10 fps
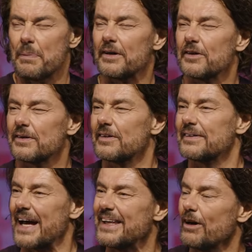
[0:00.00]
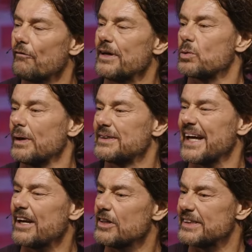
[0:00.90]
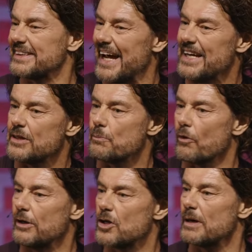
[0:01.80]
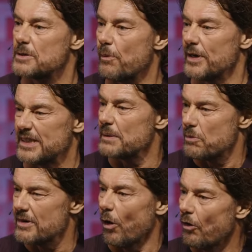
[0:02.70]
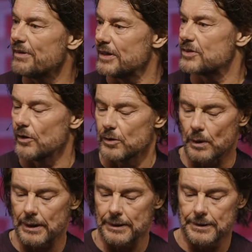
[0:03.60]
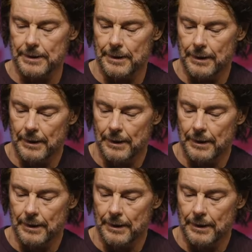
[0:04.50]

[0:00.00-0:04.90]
But they're the obvious ones, and they don't tend to bring too much bondage. They're pretty obvious, those ones.